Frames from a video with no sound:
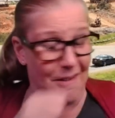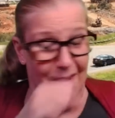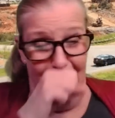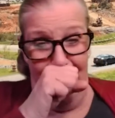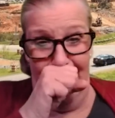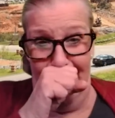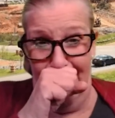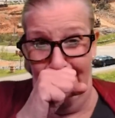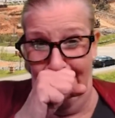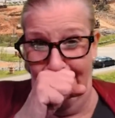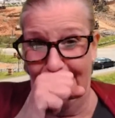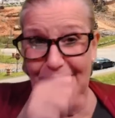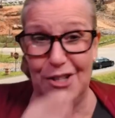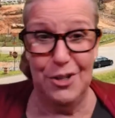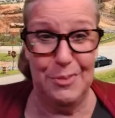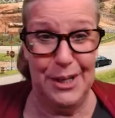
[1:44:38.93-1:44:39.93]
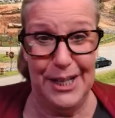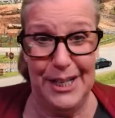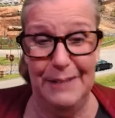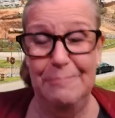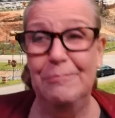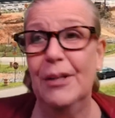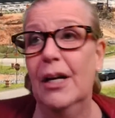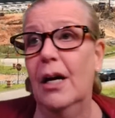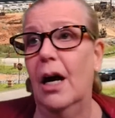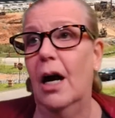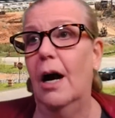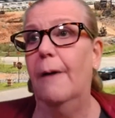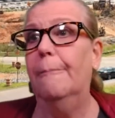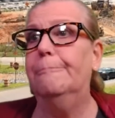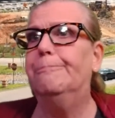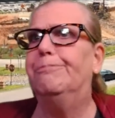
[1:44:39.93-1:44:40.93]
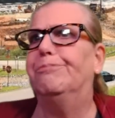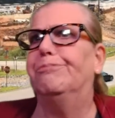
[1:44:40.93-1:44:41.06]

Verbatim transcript: excuse me again. Um,